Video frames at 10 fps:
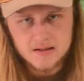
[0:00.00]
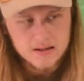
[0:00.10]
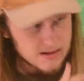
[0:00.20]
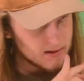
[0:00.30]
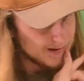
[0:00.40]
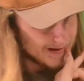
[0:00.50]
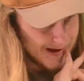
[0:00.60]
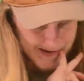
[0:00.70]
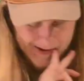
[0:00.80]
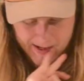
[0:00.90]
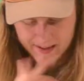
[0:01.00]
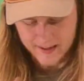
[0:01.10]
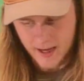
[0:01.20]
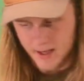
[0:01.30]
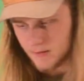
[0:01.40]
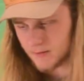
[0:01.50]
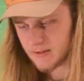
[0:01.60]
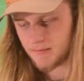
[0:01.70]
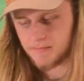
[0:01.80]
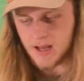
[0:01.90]
it? Like, I used
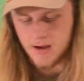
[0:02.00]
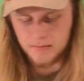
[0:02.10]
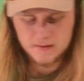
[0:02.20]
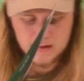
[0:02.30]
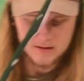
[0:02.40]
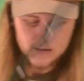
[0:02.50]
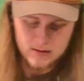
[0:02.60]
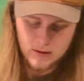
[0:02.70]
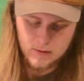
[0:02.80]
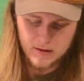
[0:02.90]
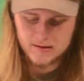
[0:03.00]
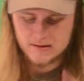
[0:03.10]
to be able to do this